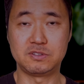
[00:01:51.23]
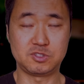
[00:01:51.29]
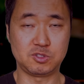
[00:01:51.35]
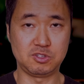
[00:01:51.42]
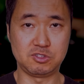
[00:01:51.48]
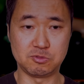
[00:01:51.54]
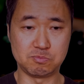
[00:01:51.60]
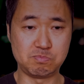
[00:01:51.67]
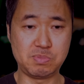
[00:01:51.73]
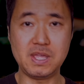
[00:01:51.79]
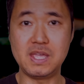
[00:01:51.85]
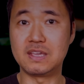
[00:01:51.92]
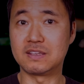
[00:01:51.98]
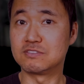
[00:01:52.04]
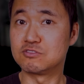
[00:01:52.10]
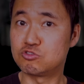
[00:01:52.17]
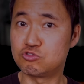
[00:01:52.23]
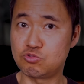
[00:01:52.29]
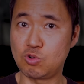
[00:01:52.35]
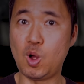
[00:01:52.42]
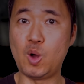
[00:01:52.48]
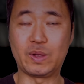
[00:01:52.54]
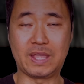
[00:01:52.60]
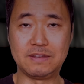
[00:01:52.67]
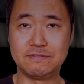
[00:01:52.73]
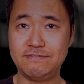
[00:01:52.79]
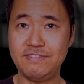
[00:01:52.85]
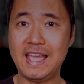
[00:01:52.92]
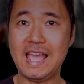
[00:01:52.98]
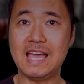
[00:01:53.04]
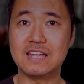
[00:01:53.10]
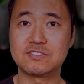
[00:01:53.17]
so he's big, strong, and
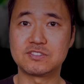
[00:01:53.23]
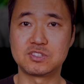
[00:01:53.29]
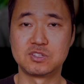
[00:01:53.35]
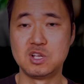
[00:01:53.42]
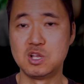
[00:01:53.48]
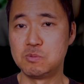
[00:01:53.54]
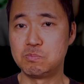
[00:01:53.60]
fast.